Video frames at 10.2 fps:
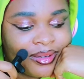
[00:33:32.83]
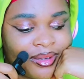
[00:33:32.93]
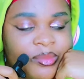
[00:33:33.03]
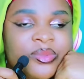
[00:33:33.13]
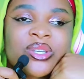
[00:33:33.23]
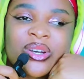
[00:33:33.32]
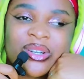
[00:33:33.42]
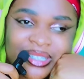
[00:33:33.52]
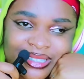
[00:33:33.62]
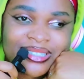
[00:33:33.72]
I'm
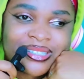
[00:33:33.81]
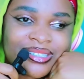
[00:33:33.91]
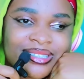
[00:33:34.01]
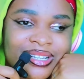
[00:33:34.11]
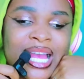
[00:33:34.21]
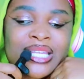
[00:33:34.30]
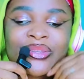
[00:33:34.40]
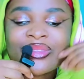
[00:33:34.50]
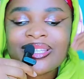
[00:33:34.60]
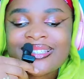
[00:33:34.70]
shocked. So
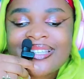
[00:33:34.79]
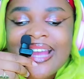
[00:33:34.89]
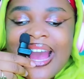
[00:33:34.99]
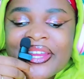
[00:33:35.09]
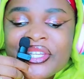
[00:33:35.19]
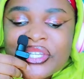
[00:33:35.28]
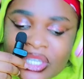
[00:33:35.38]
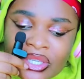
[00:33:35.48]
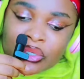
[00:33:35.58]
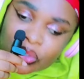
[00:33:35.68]
this guy
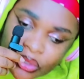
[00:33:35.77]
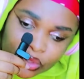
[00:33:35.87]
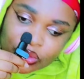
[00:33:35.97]
knew